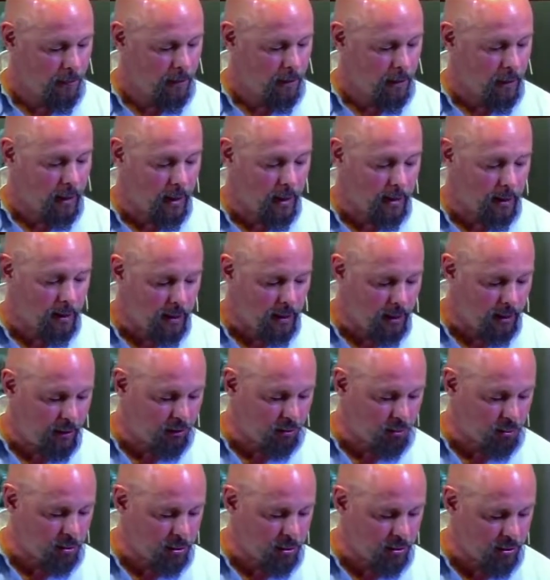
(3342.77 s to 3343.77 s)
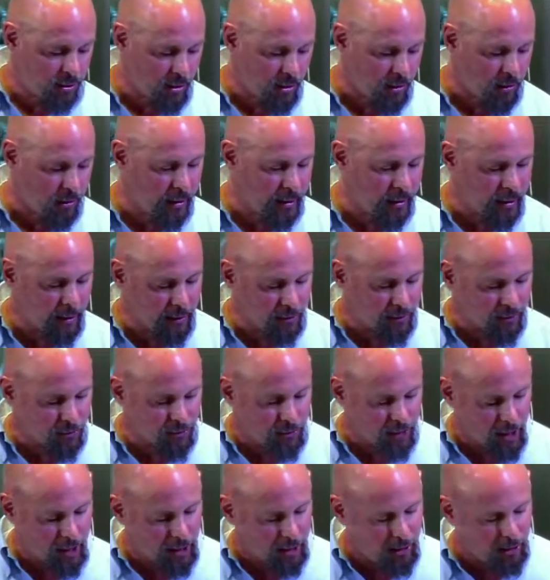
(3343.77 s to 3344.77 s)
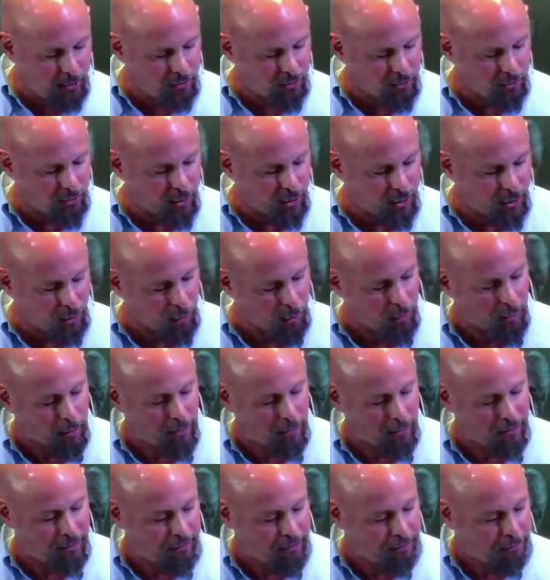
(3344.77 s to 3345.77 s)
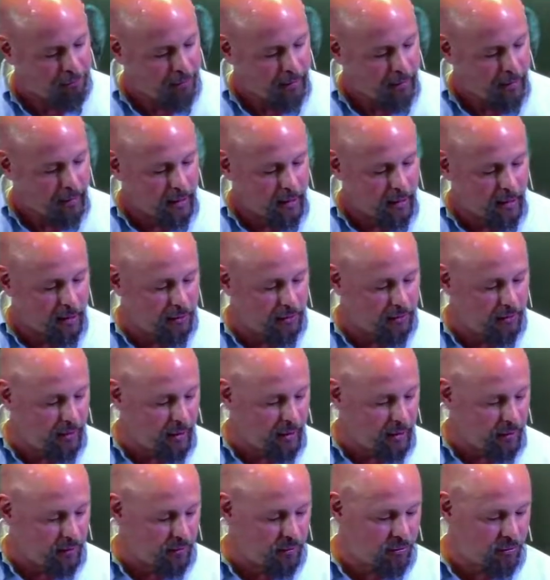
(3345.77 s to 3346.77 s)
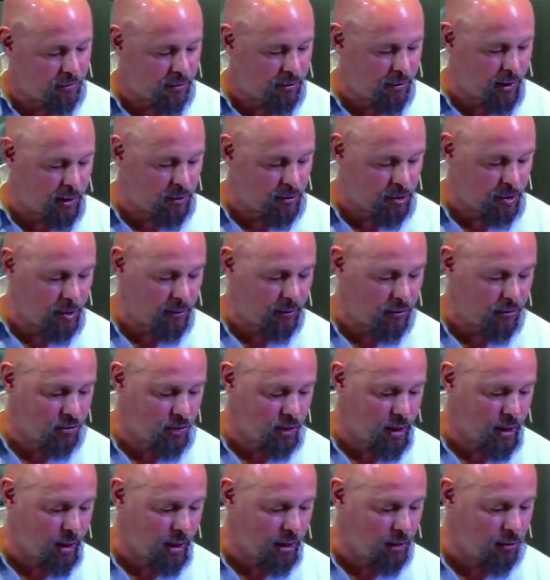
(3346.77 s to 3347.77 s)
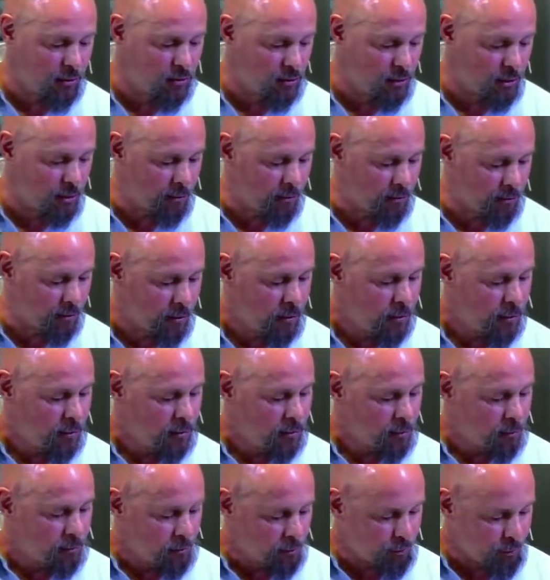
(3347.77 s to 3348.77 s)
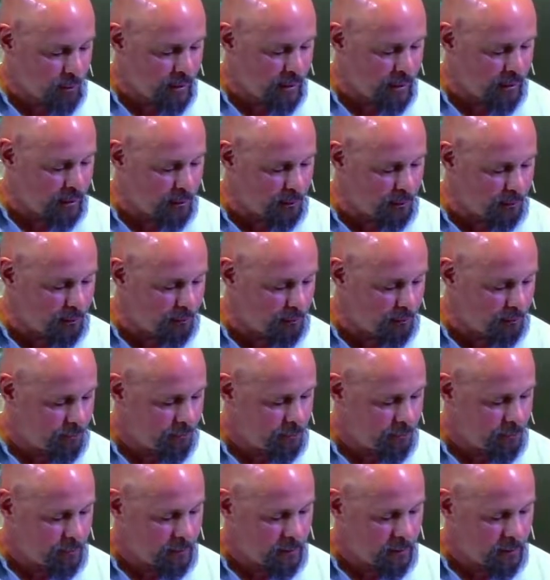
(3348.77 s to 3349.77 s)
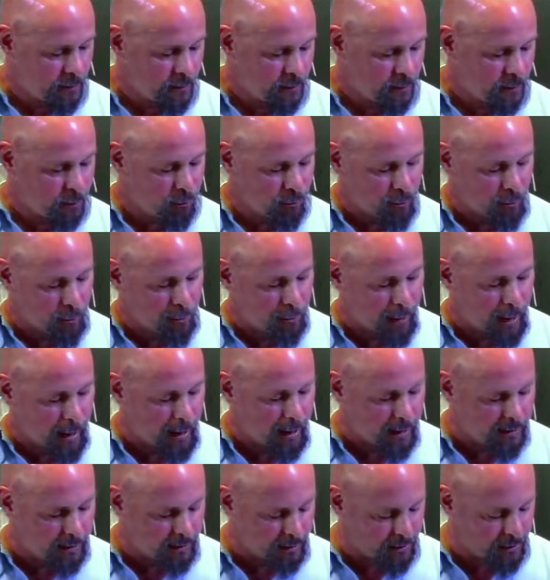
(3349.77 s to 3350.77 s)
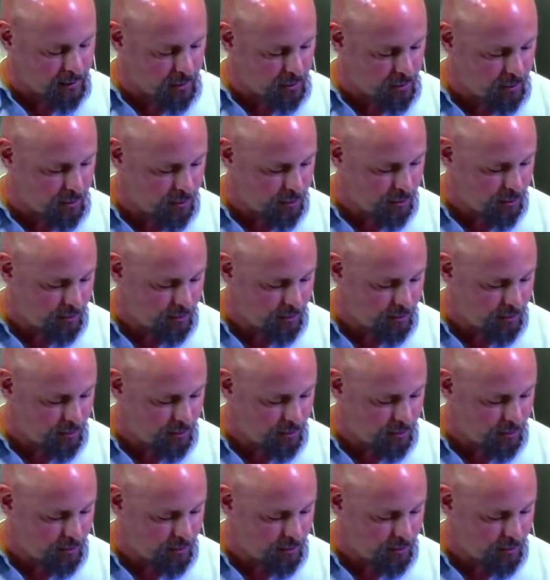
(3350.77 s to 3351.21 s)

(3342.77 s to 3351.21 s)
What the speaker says: And his return in exchange for yours is the exchange of freedom for bondage.